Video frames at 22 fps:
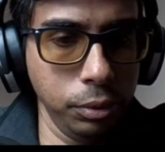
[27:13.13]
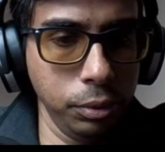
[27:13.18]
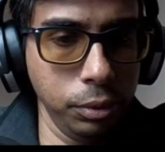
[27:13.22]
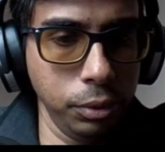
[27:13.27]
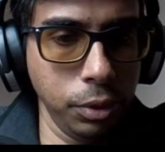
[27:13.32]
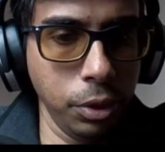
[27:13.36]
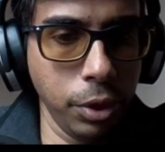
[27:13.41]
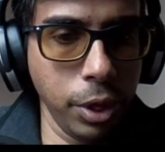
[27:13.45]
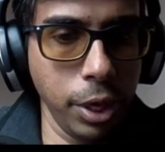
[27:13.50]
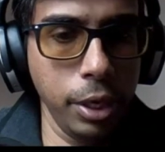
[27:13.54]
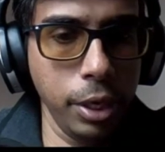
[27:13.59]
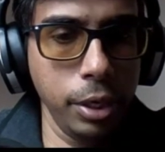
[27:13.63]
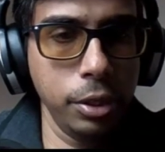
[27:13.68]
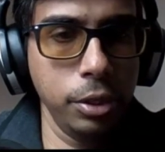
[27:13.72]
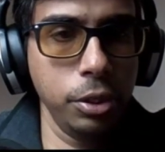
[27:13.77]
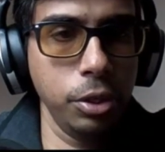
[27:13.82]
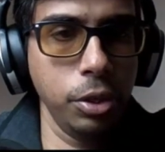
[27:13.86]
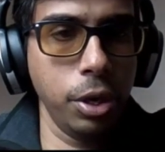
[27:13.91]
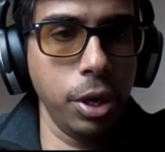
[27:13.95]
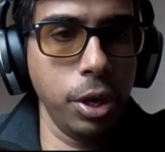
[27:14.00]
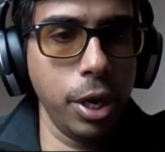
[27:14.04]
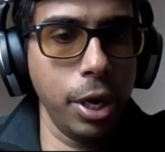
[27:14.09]
Okay,
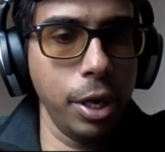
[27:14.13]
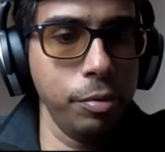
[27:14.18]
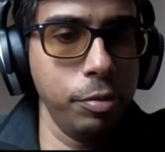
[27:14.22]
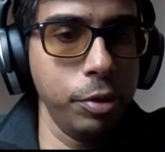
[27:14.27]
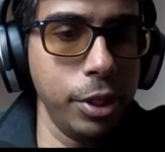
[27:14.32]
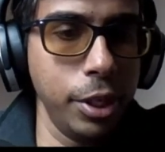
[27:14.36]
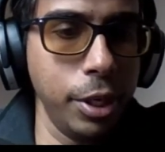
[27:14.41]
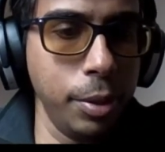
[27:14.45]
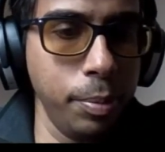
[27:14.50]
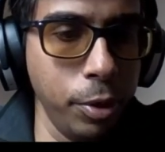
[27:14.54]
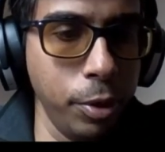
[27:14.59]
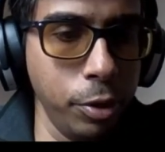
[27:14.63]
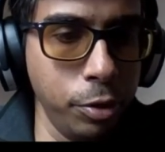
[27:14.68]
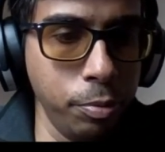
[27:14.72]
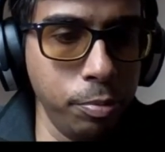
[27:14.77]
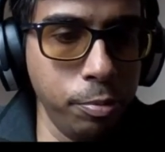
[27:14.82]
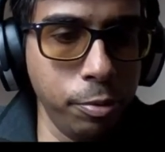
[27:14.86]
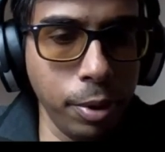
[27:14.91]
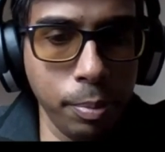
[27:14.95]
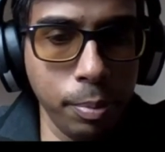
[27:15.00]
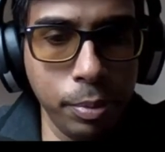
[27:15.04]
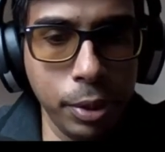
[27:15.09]
so I was able to
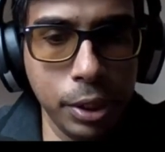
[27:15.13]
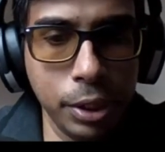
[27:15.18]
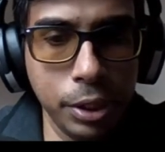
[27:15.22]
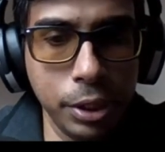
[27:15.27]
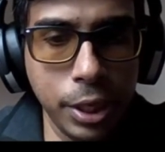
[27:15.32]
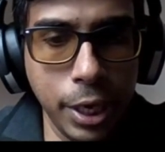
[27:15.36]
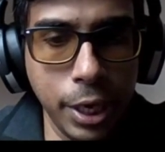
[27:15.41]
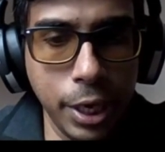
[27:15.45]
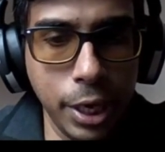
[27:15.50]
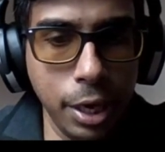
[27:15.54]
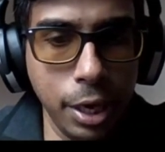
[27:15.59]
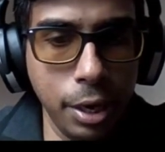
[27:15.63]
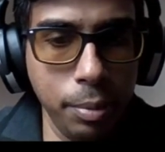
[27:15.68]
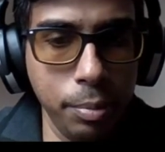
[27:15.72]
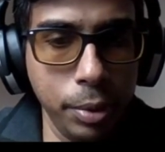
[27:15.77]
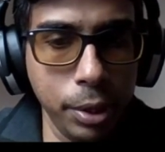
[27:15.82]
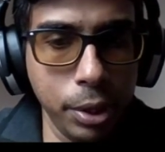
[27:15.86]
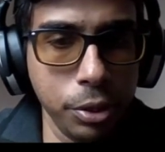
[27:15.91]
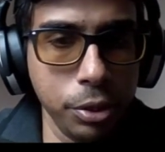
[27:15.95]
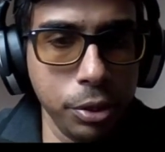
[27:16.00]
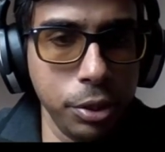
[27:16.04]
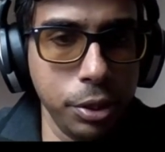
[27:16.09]
publish data
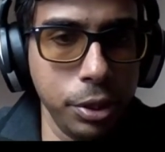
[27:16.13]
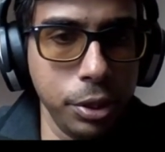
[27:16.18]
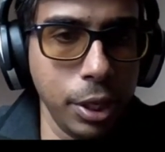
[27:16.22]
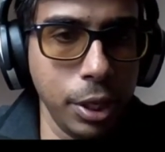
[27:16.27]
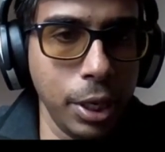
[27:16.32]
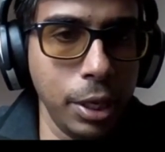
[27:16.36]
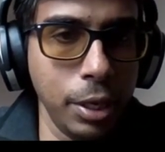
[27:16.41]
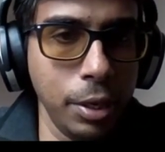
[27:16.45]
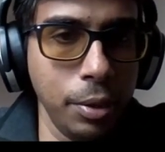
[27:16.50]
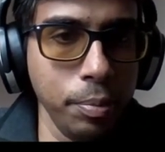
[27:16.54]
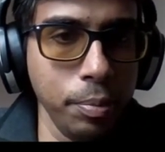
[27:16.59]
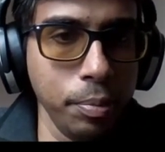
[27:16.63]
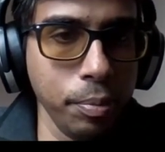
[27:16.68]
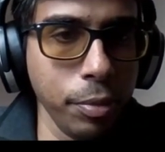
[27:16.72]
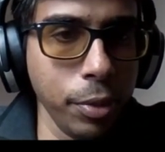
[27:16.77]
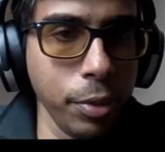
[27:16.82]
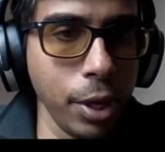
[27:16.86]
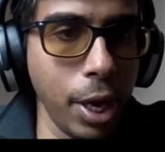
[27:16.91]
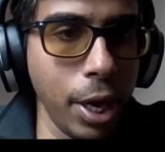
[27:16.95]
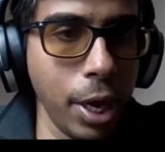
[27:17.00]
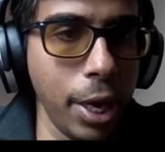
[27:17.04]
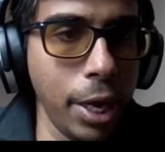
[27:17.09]
because I
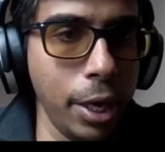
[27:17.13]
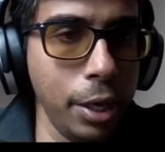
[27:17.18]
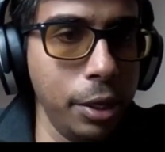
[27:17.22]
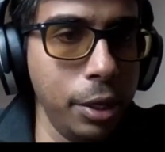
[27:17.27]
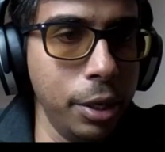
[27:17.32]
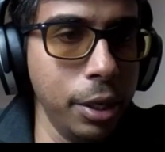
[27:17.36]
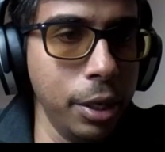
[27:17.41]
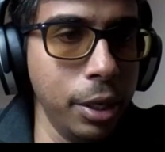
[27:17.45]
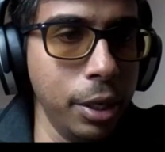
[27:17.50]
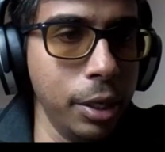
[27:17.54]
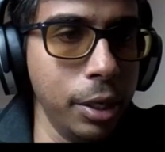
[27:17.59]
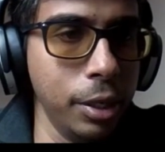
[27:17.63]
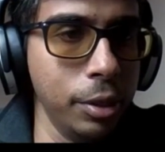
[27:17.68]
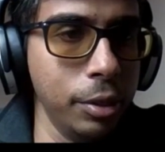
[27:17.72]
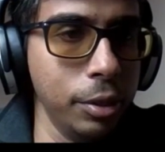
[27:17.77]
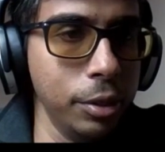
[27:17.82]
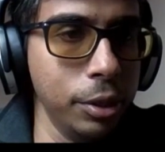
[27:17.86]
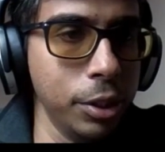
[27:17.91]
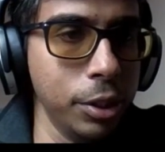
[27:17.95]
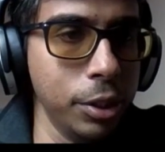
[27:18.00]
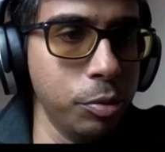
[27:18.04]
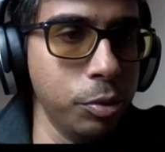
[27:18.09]
had
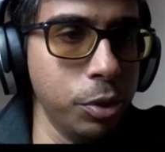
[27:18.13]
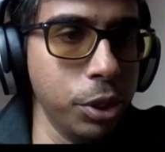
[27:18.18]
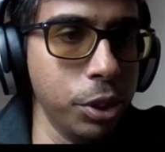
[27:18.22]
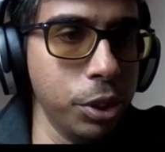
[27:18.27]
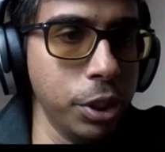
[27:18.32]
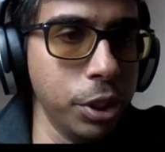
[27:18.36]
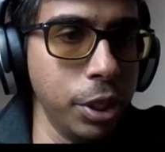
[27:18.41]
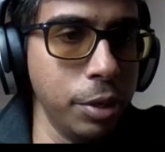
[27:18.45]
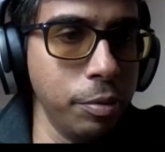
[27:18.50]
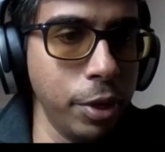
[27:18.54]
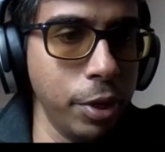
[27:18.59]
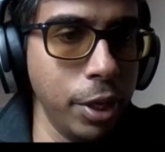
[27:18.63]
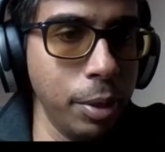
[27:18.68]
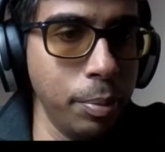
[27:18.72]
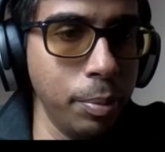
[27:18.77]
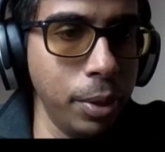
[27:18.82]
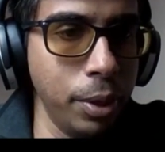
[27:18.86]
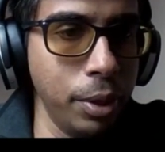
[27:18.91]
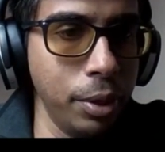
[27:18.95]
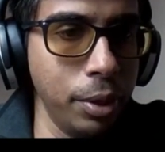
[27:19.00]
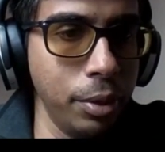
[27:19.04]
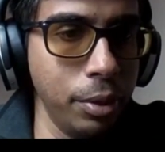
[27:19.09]
this version
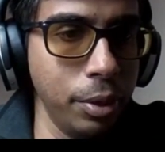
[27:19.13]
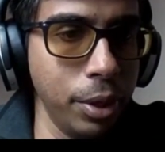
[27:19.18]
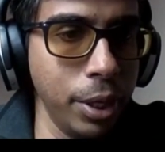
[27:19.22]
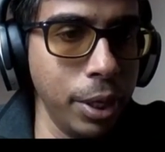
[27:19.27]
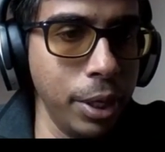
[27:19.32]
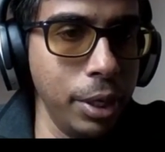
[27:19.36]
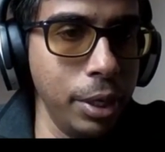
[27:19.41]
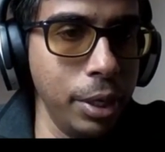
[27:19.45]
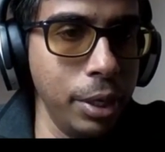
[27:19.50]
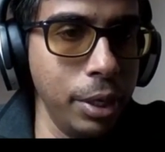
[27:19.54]
available, right?